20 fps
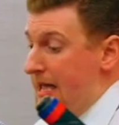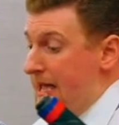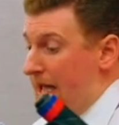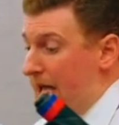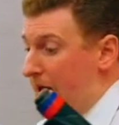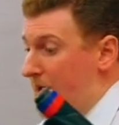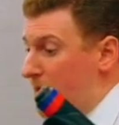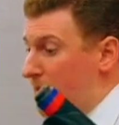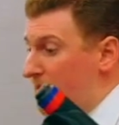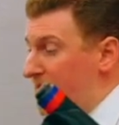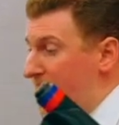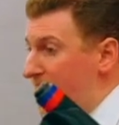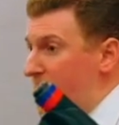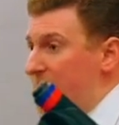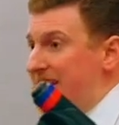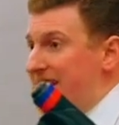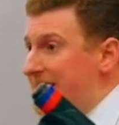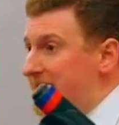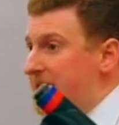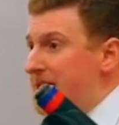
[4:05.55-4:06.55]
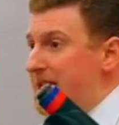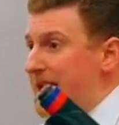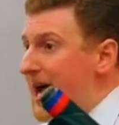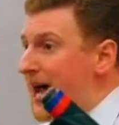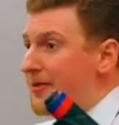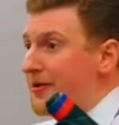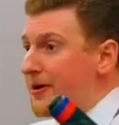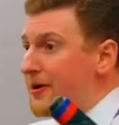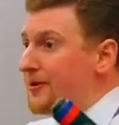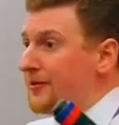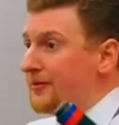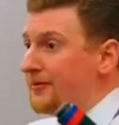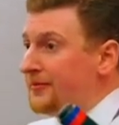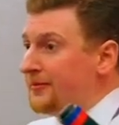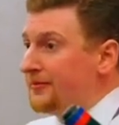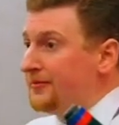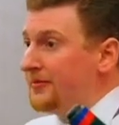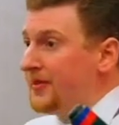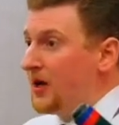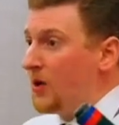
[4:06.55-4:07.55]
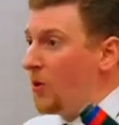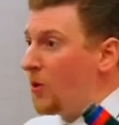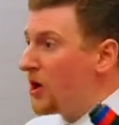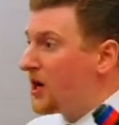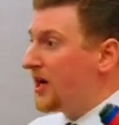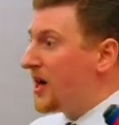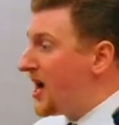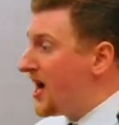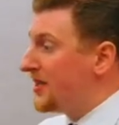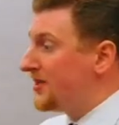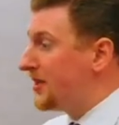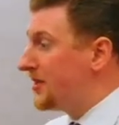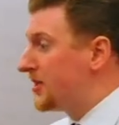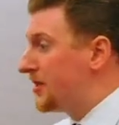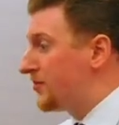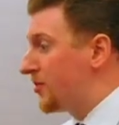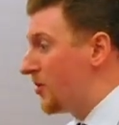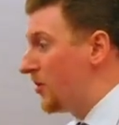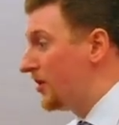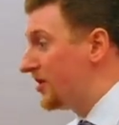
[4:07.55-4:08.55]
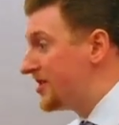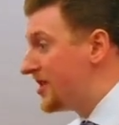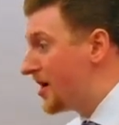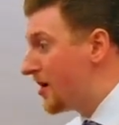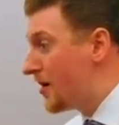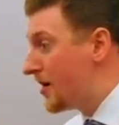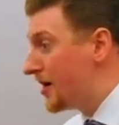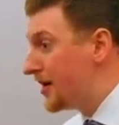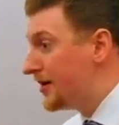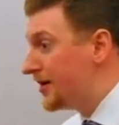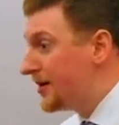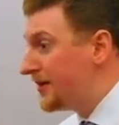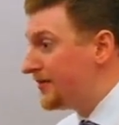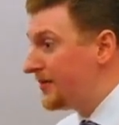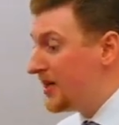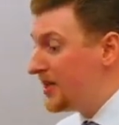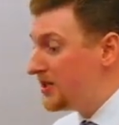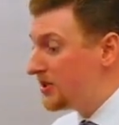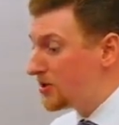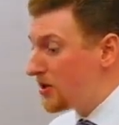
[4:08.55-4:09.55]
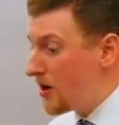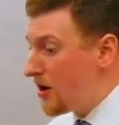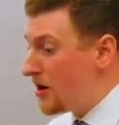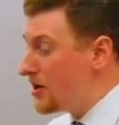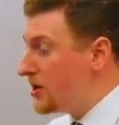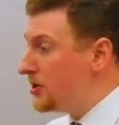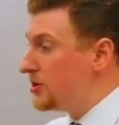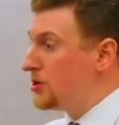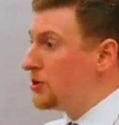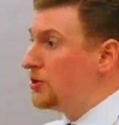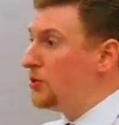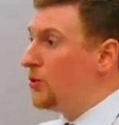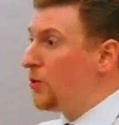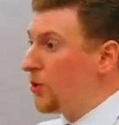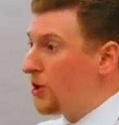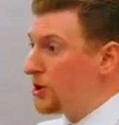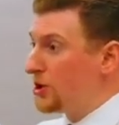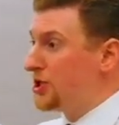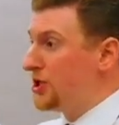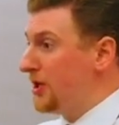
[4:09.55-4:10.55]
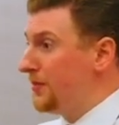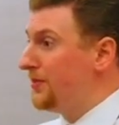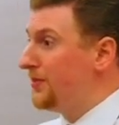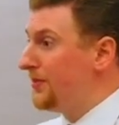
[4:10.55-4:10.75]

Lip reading: And when they would get together and organize as the proletariat, they started to worship